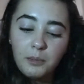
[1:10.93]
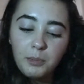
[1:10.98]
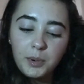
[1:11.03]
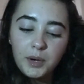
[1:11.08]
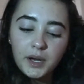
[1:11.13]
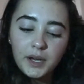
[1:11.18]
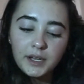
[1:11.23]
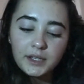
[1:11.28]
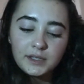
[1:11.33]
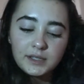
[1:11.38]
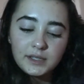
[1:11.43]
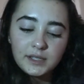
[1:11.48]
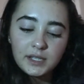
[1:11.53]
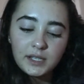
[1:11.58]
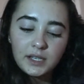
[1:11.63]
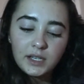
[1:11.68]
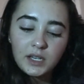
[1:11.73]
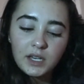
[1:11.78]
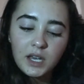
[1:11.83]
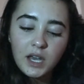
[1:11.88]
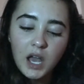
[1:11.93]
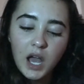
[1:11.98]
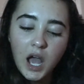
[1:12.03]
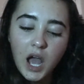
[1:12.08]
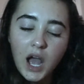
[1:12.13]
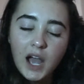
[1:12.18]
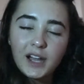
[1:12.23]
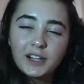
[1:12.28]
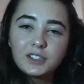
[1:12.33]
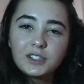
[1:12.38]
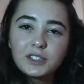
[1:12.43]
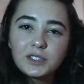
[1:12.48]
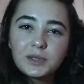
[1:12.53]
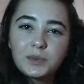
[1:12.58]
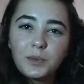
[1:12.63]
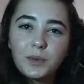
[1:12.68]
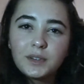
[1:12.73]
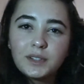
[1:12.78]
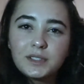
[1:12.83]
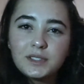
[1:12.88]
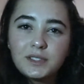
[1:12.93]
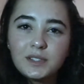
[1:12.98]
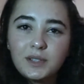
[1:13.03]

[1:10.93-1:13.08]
but I just wanted